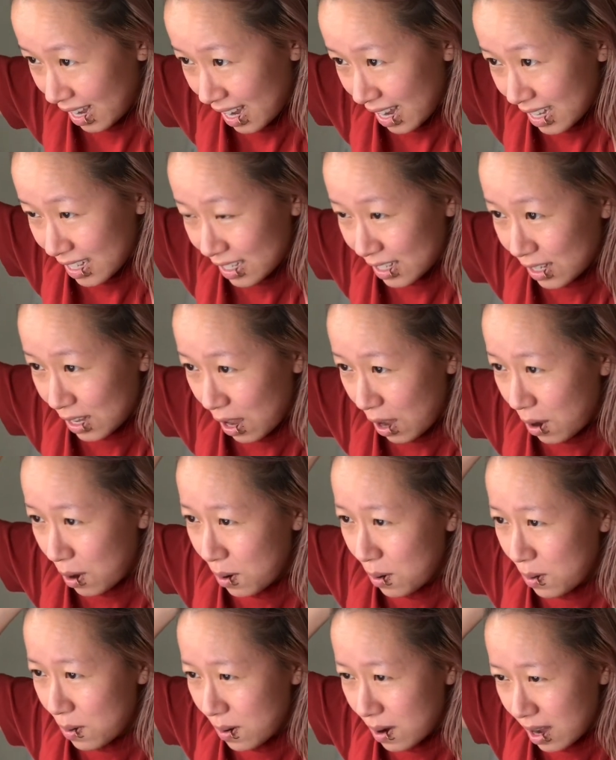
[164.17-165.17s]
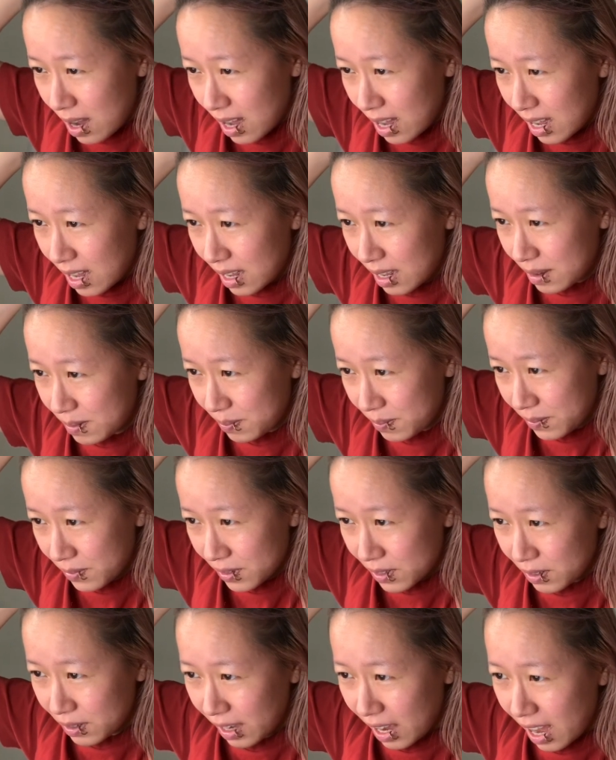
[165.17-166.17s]
So
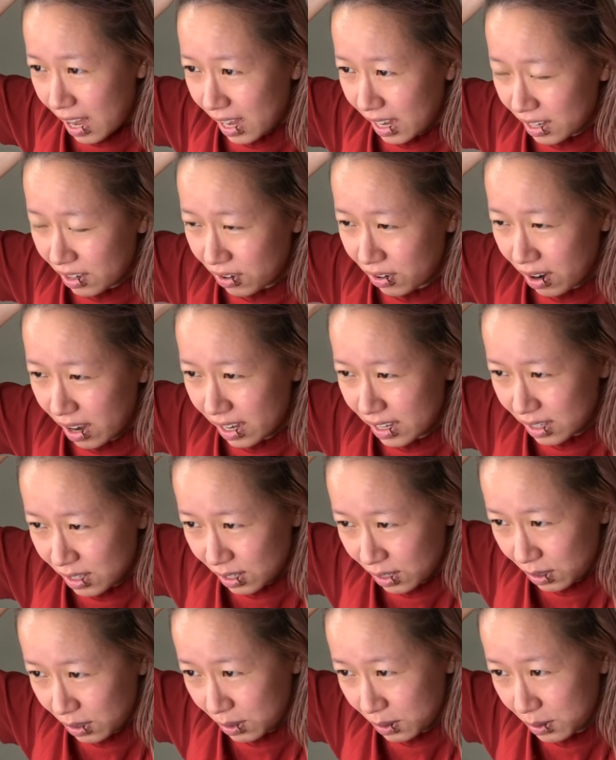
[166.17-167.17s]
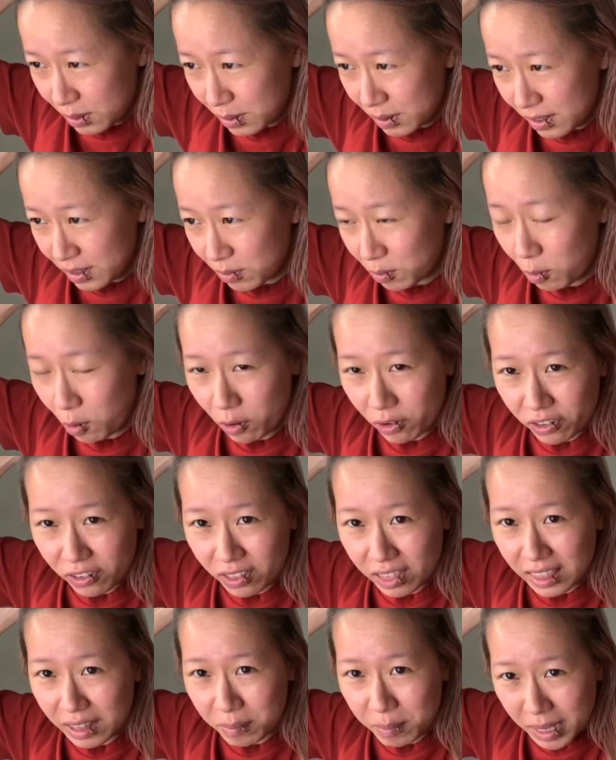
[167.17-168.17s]
I tried to, of course,
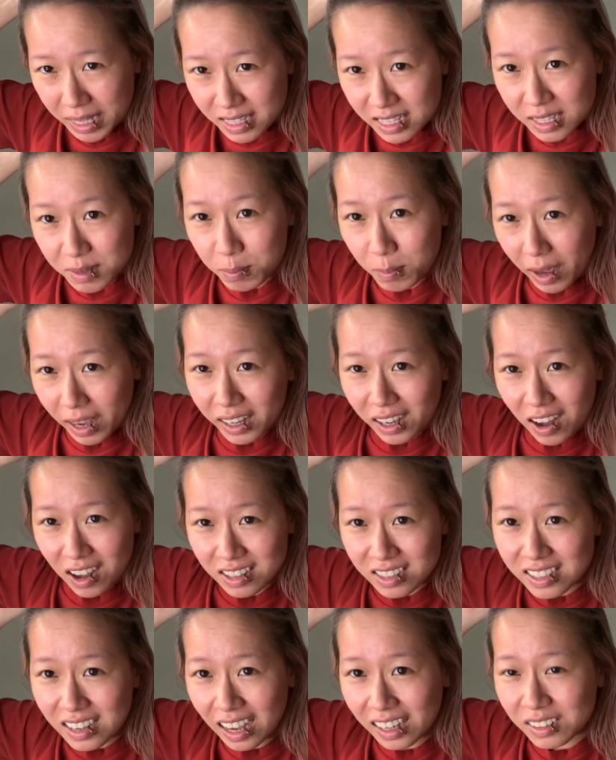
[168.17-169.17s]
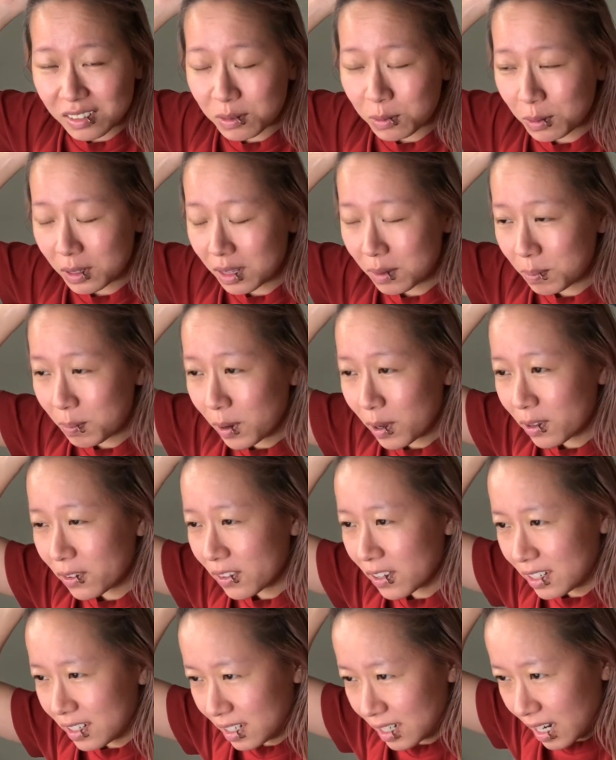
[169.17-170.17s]
limit my contact with the
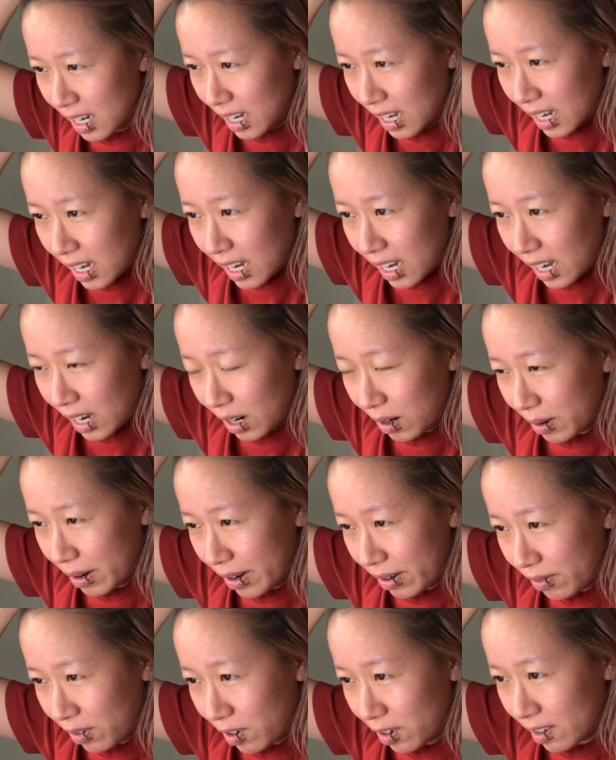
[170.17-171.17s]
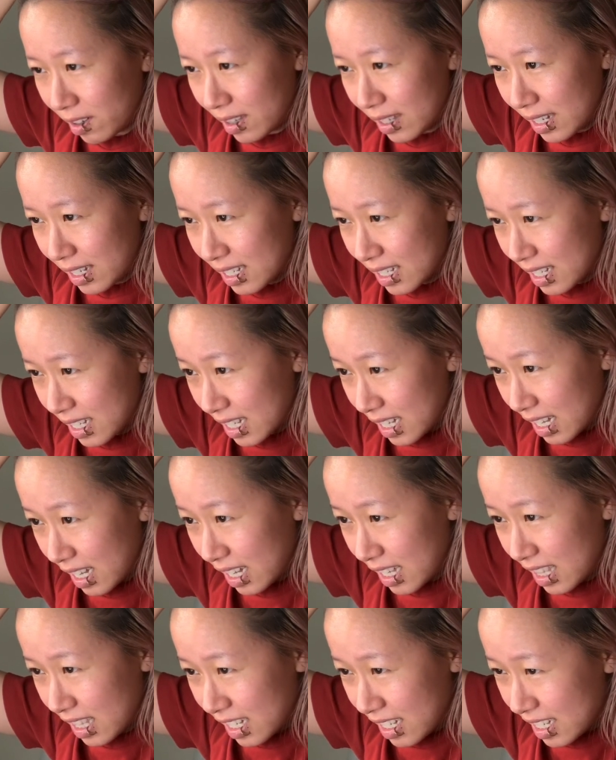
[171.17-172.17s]
person. However,
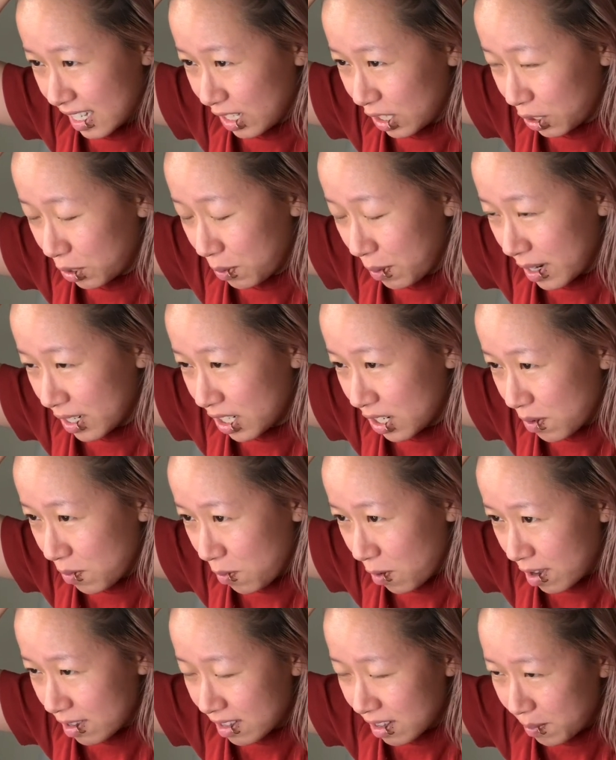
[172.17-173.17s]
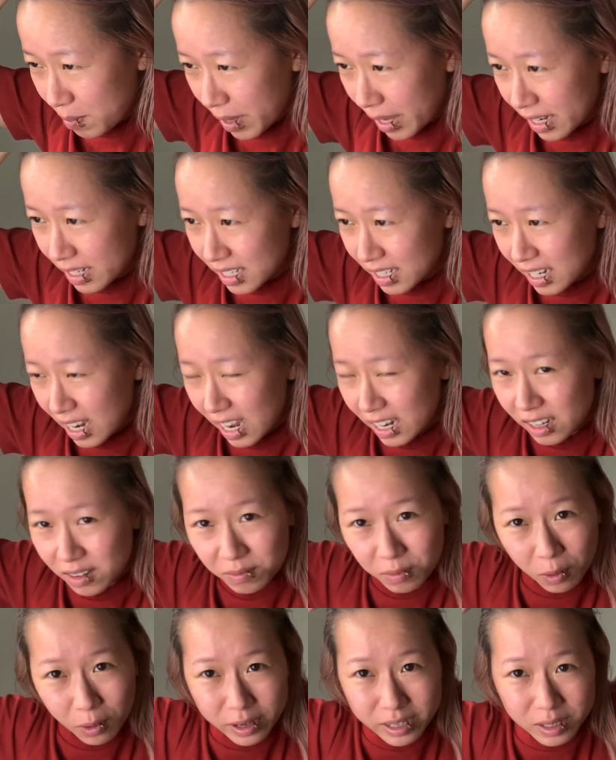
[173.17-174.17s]
the situation was a bit
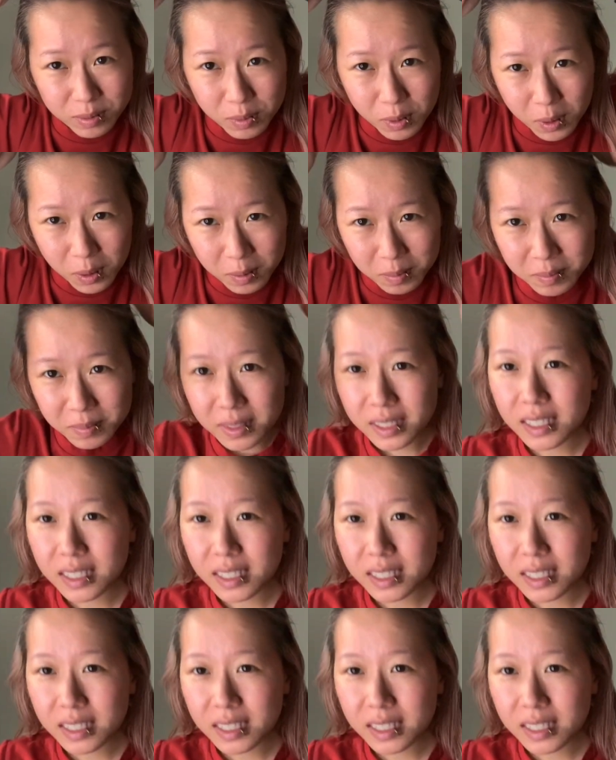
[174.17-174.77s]
unavoidable,